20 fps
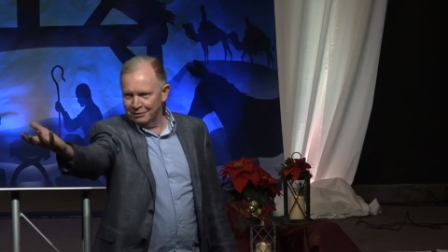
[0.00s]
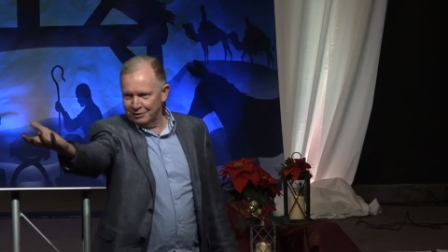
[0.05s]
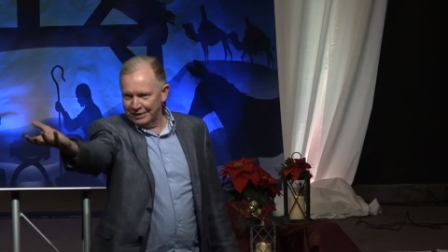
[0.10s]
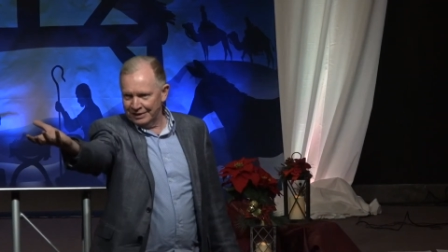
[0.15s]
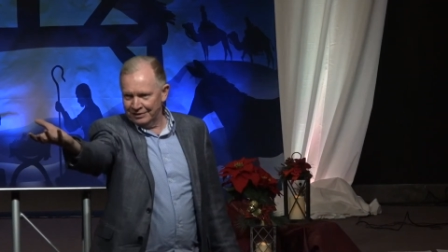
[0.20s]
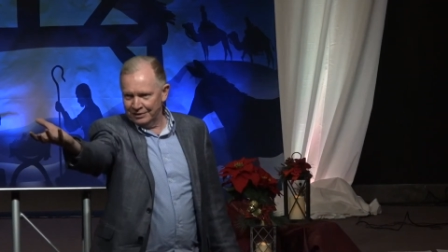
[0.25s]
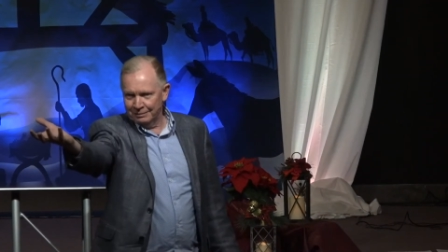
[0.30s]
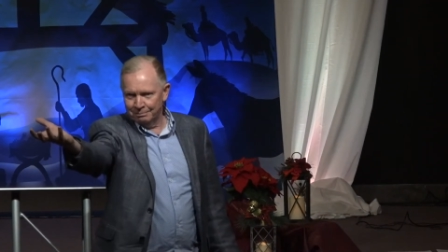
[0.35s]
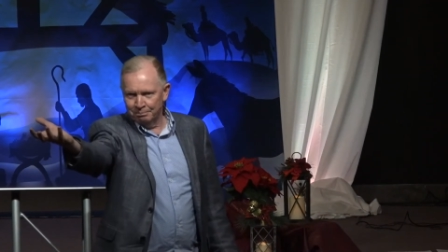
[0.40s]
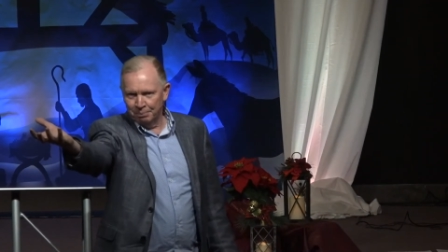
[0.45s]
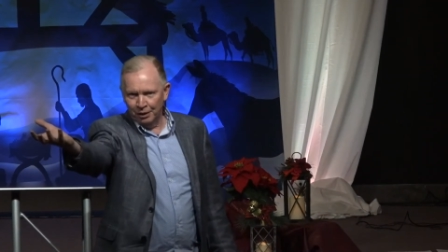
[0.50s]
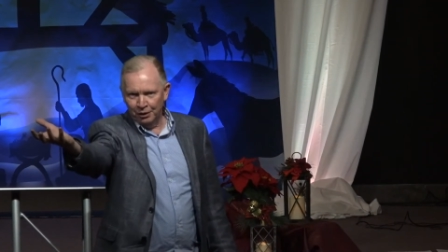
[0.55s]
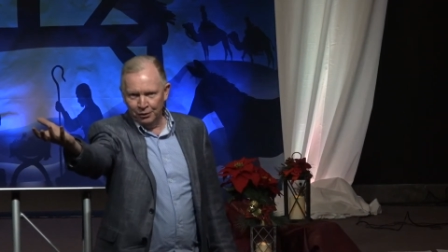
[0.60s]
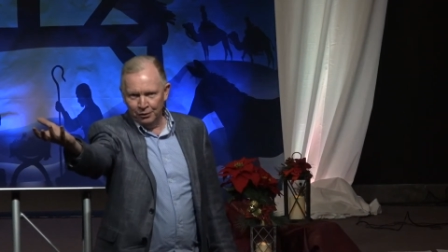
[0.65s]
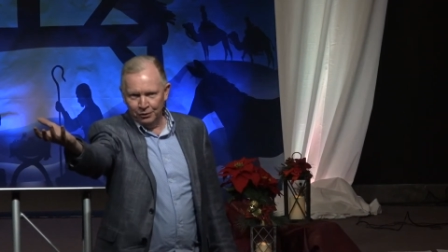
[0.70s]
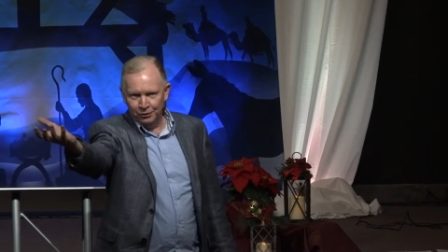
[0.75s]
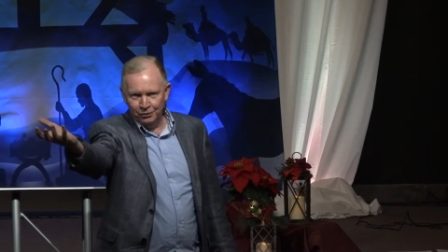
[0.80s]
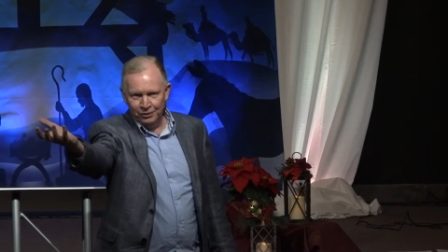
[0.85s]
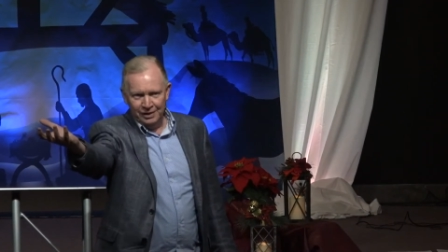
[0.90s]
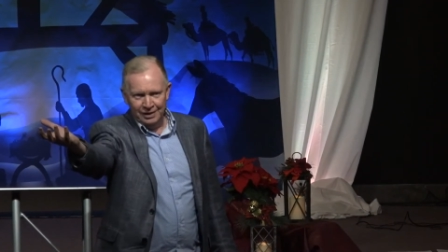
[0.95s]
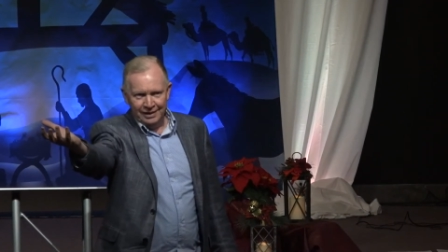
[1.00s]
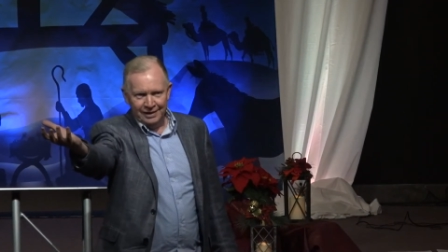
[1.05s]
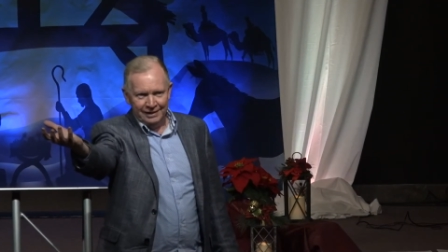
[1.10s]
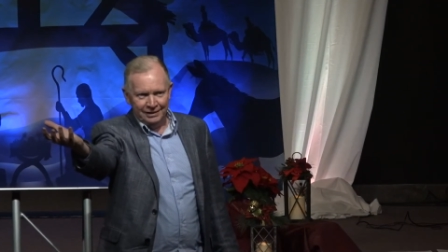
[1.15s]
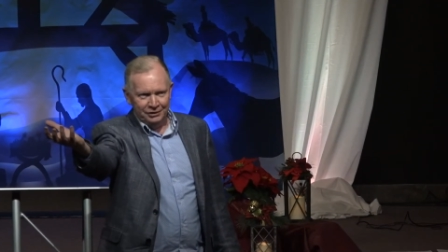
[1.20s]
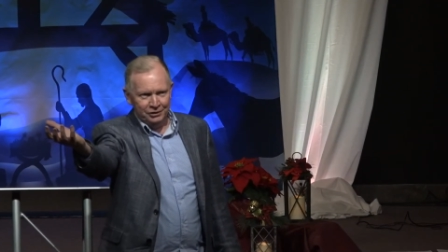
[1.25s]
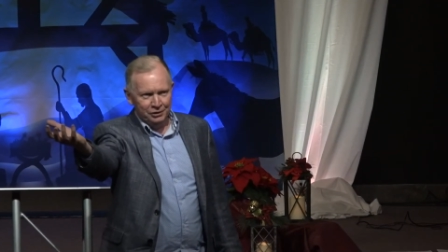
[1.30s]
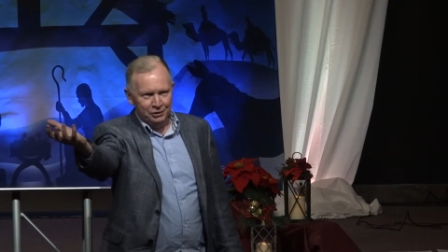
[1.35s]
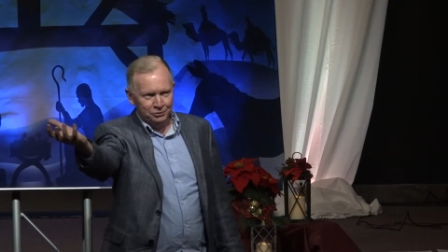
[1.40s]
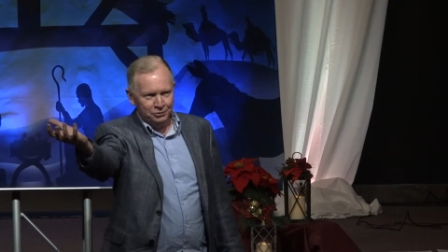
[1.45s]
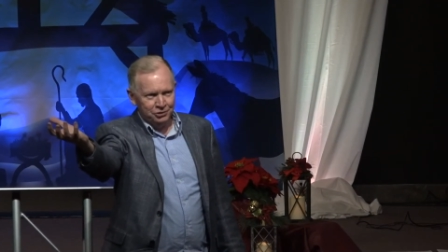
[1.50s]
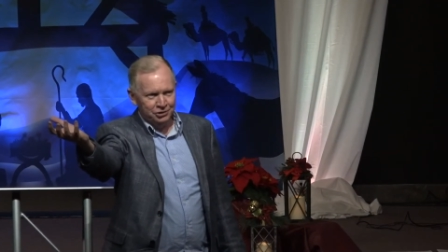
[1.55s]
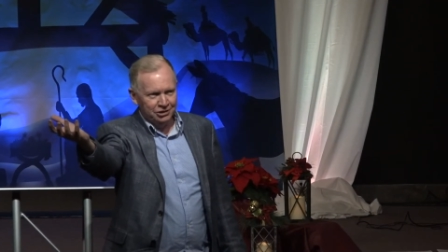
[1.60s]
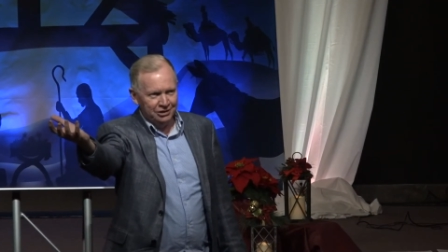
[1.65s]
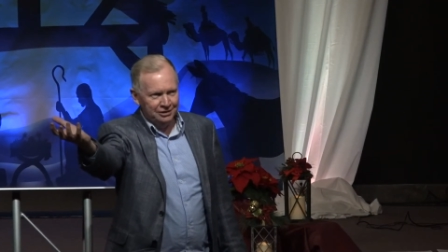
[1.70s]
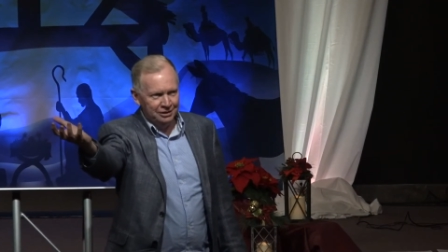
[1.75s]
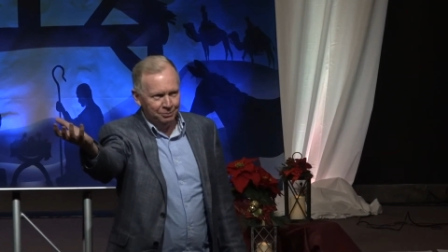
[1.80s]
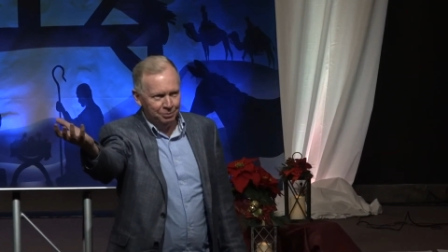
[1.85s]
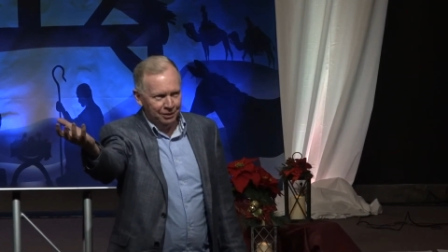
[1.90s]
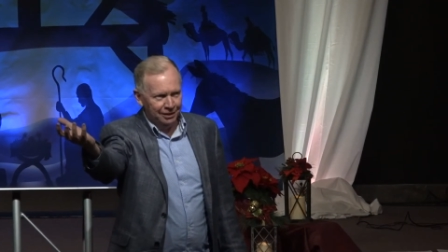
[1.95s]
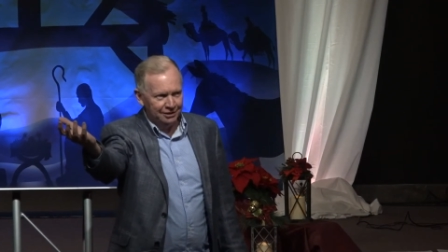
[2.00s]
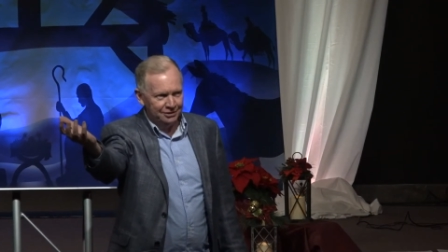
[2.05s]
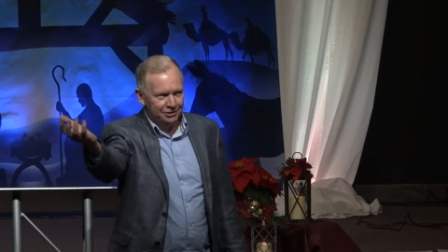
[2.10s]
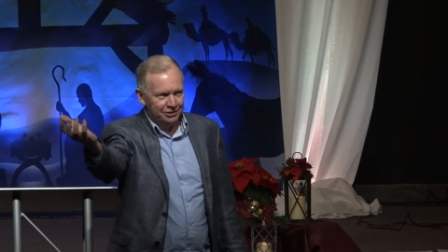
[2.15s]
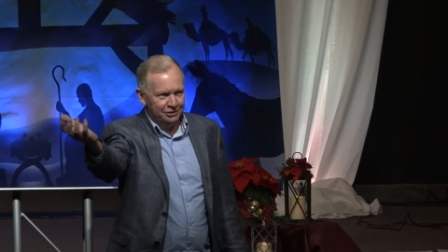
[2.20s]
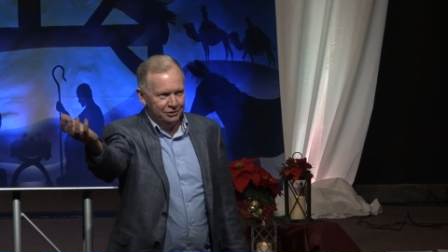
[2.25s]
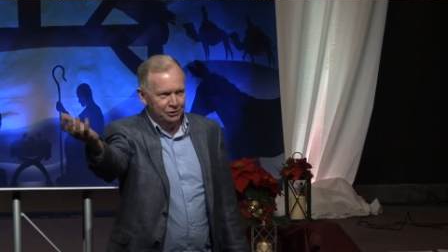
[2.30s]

in the bowl, and you don't see the blessing.